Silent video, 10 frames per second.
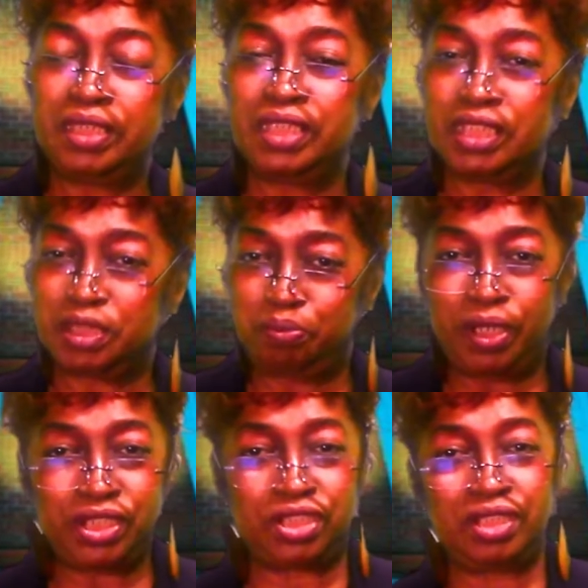It's an
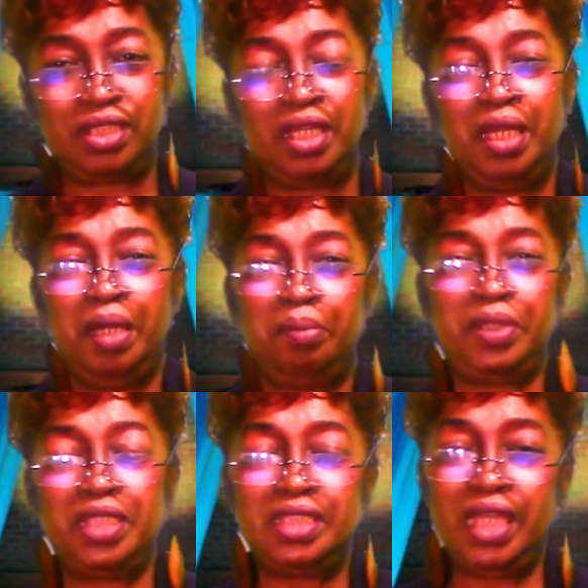expression.
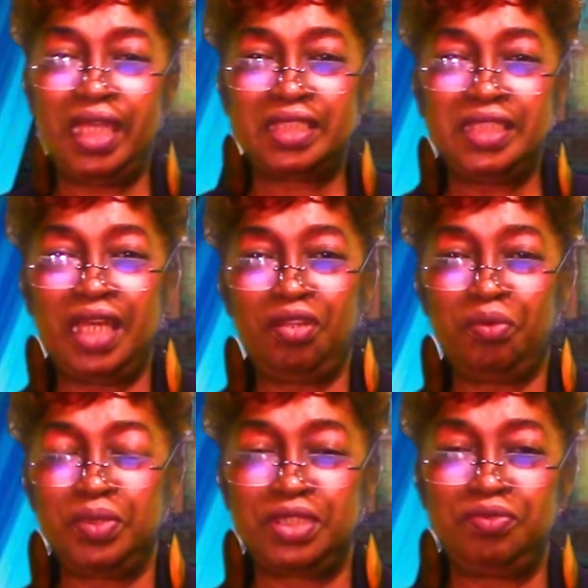But it's not
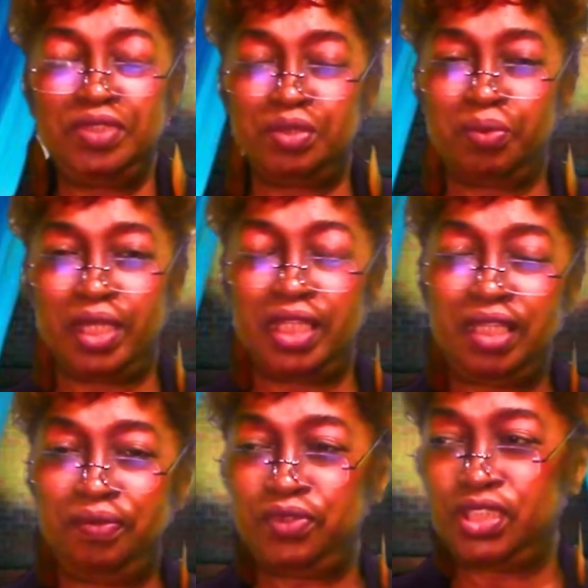always the reason why they
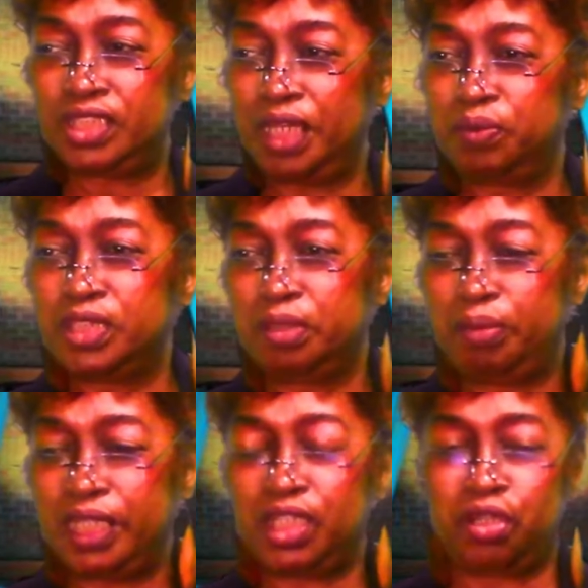love you. Just like when
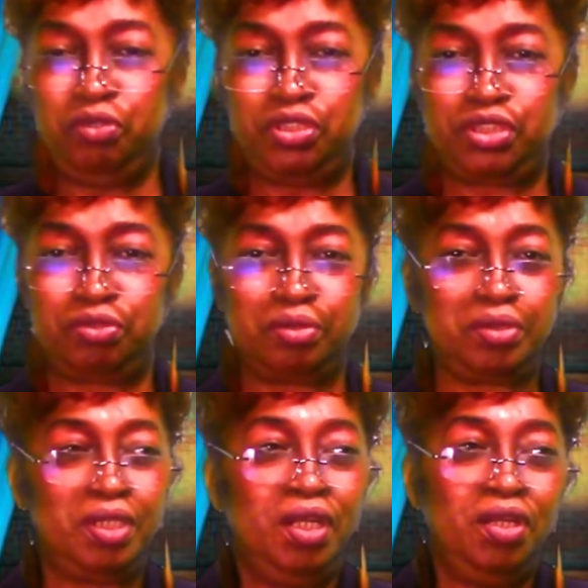somebody hurts you,
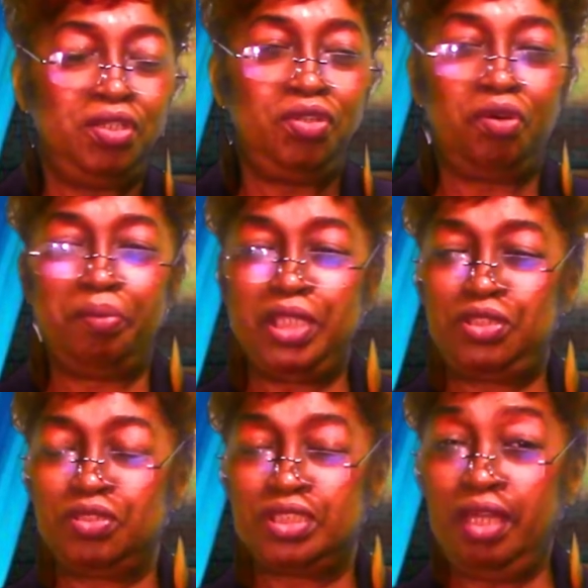you know,
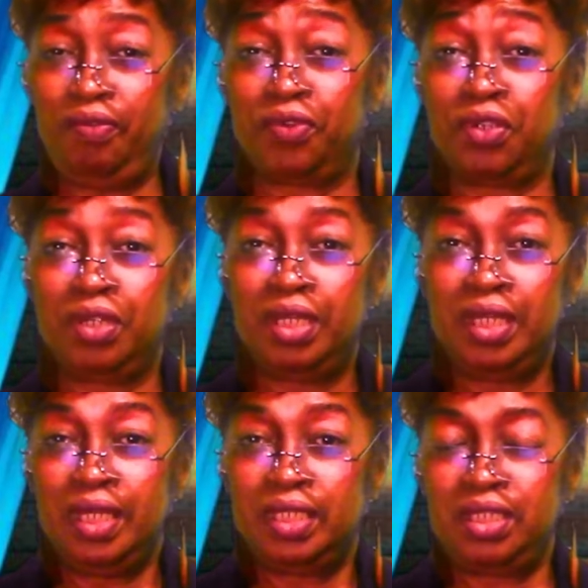makes you suffer,
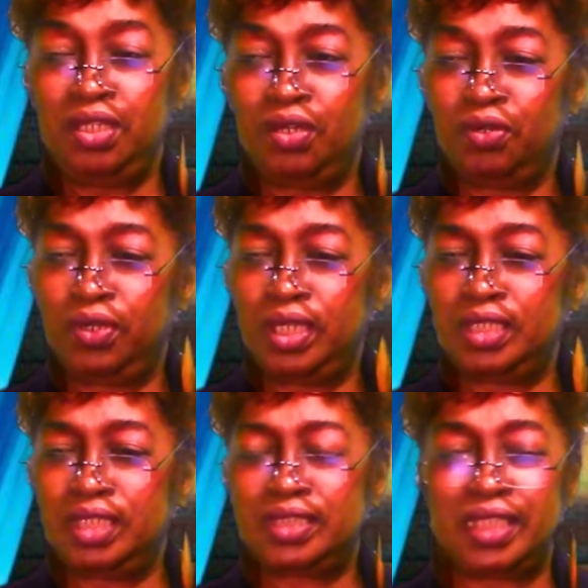you know,
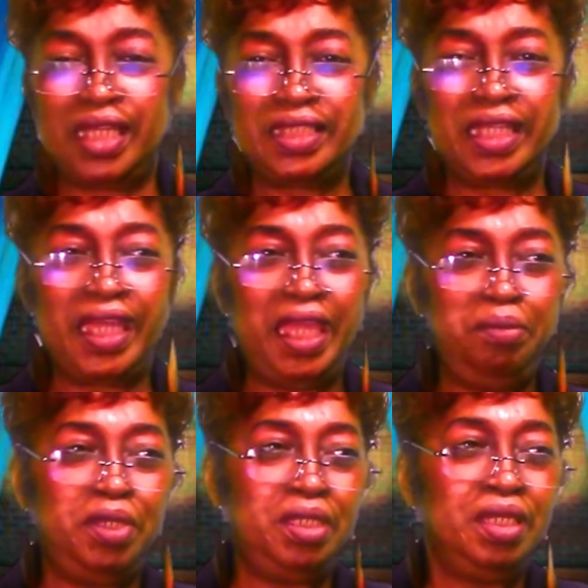and they say that they hate
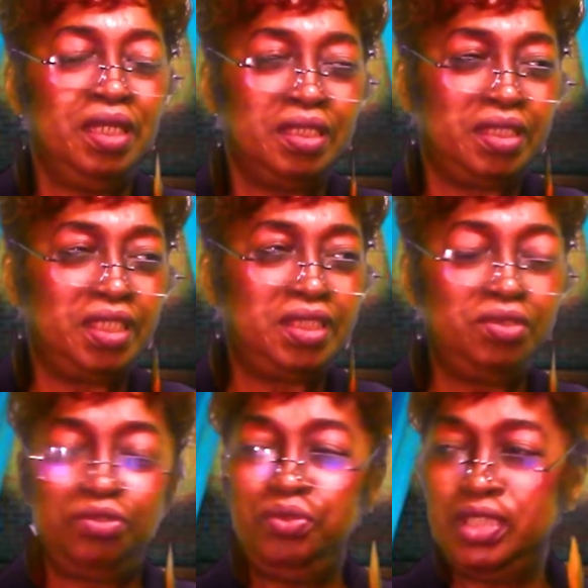me. They
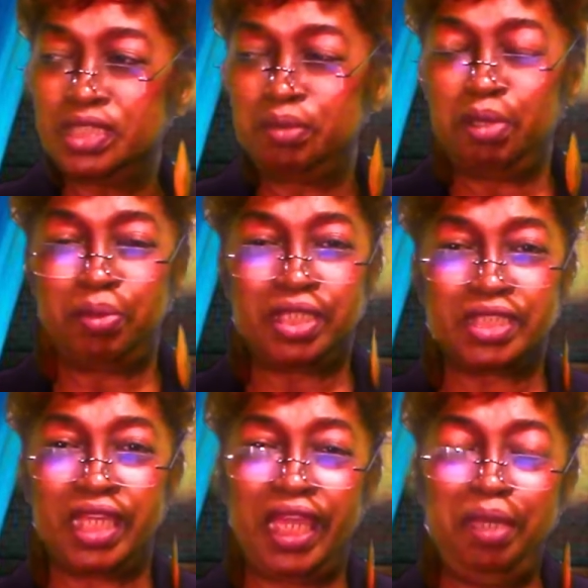do doing this to me
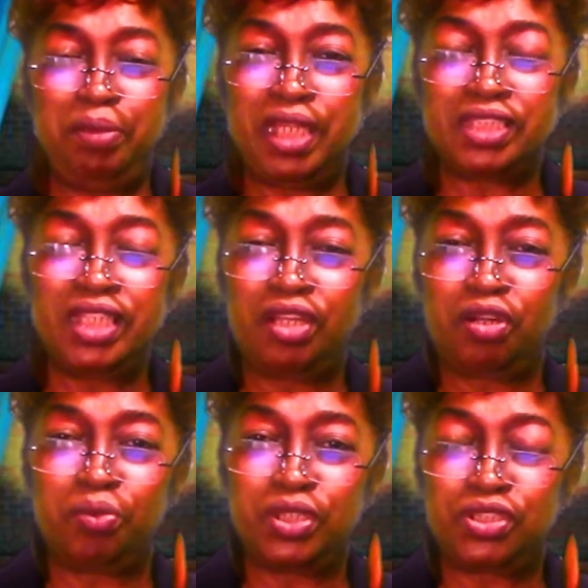because they hate me. That's not
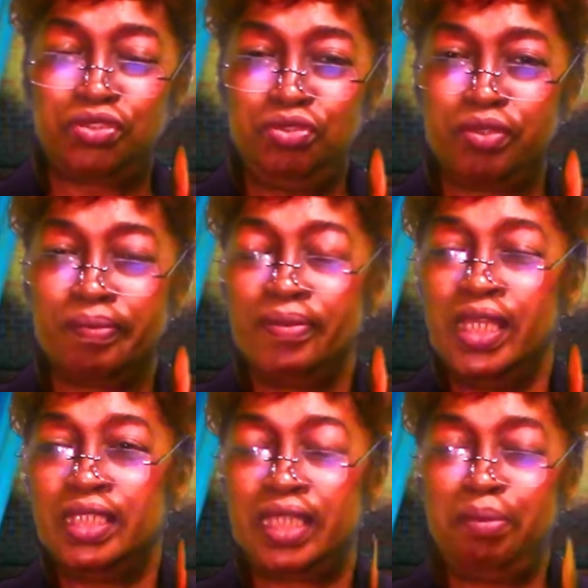always true.
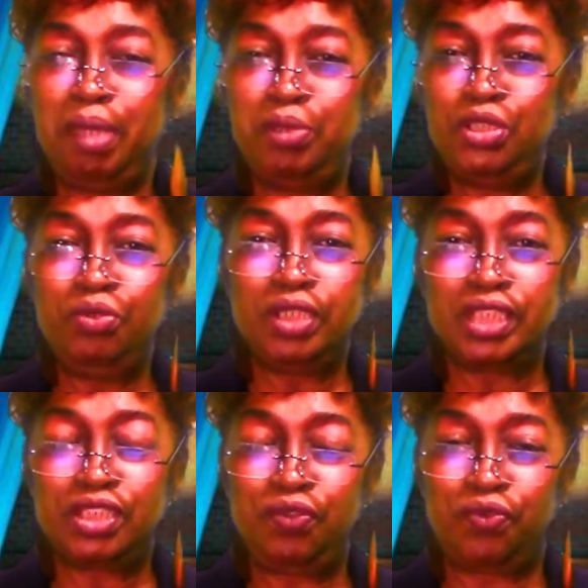They may be doing
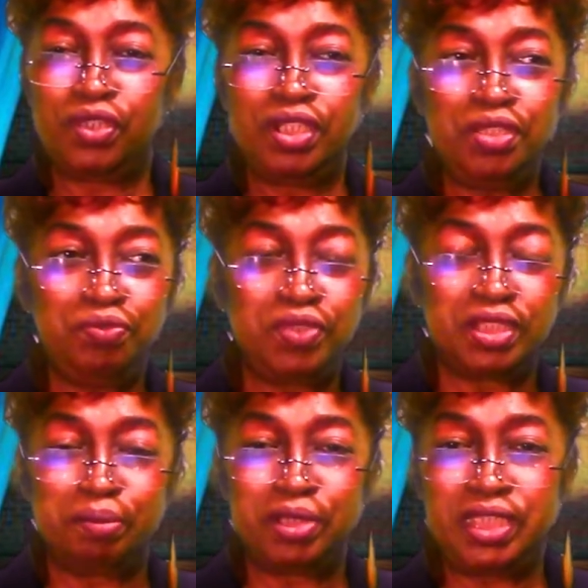it to you for another
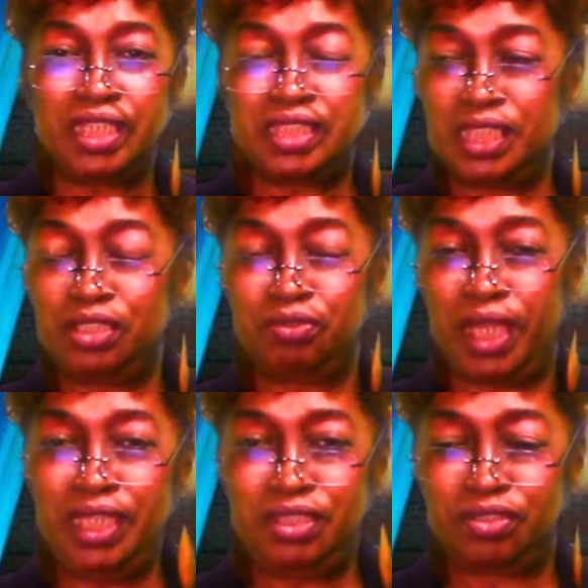reason, but yes, they do
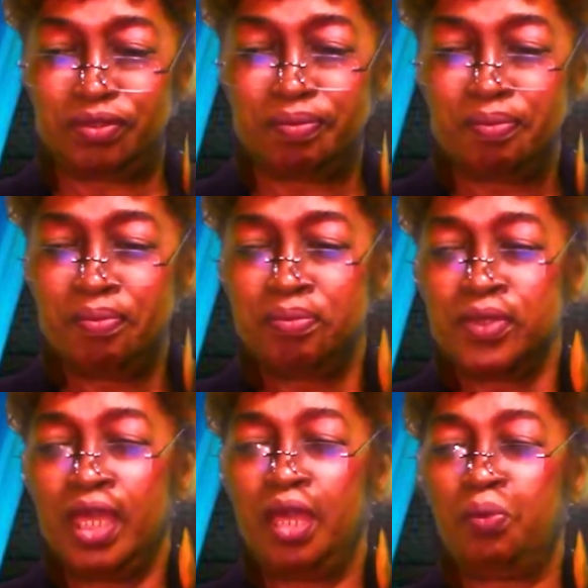hate you.
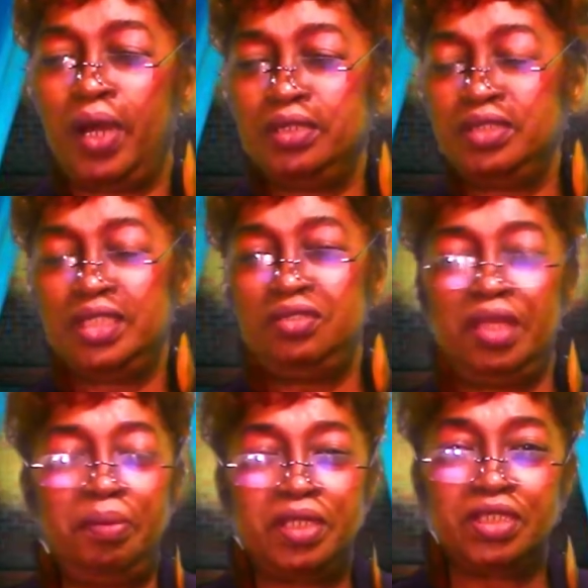And why do they do
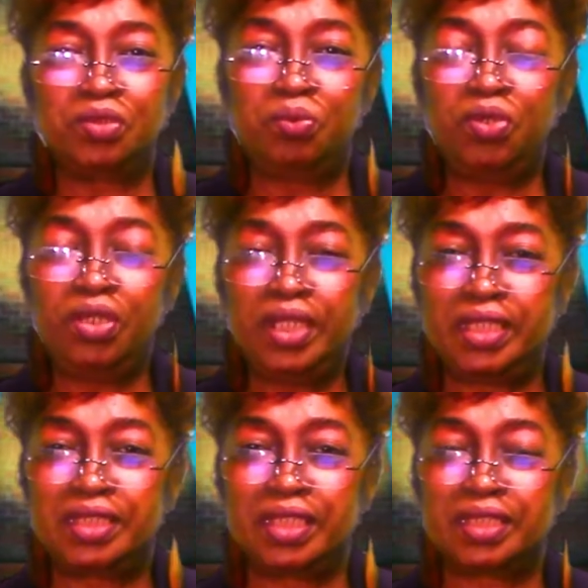that? Because the world
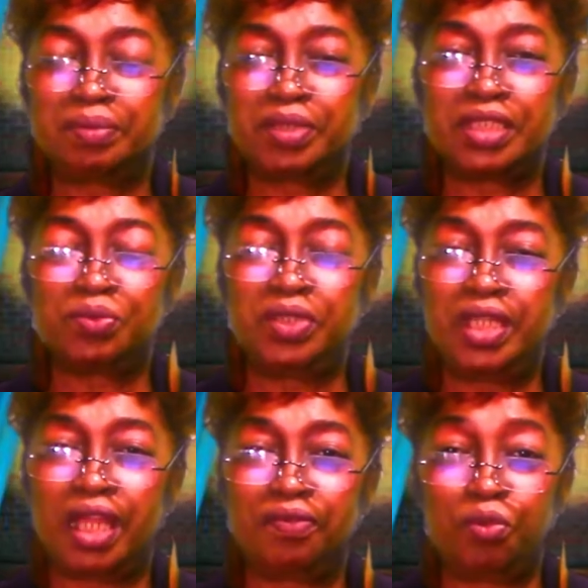hates us, because we're
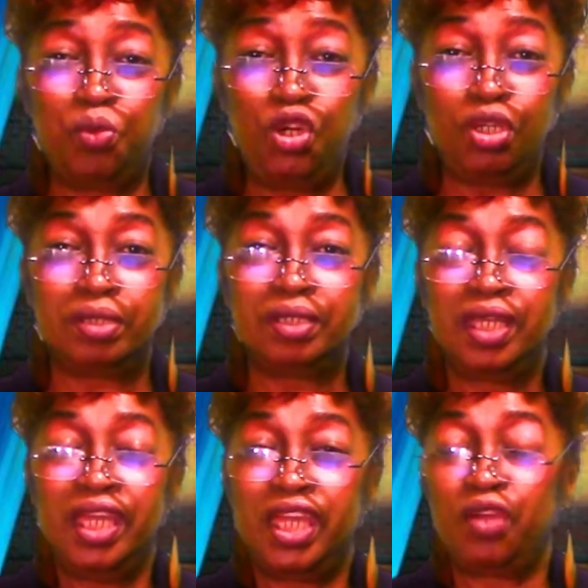not of the world.
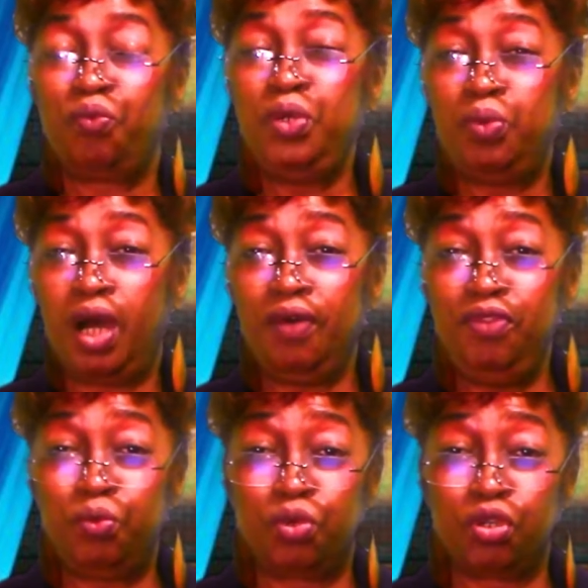If we were of
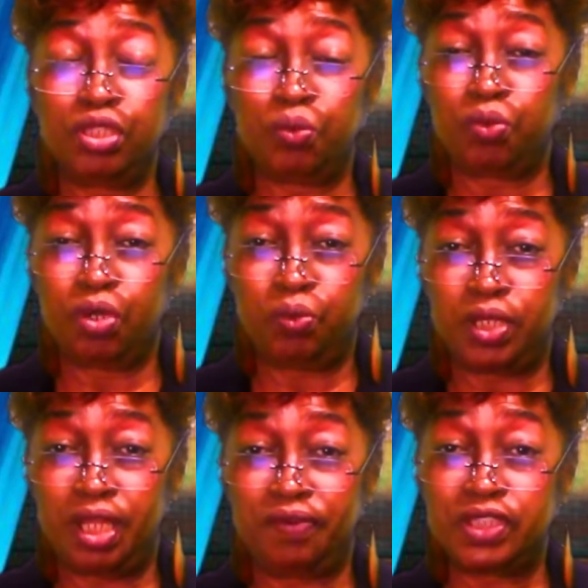the world
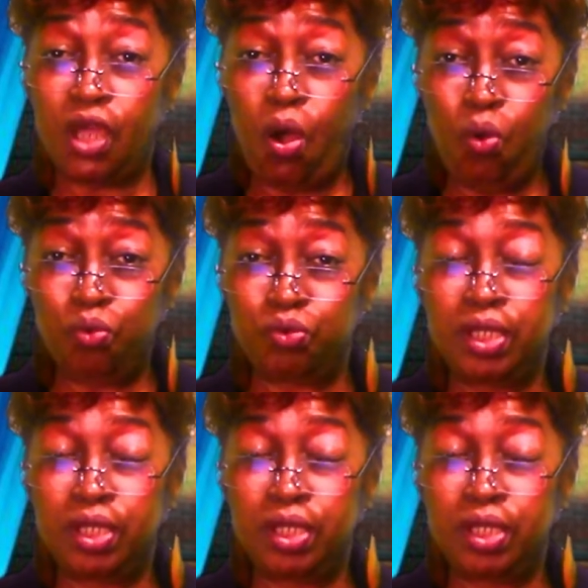would love its own.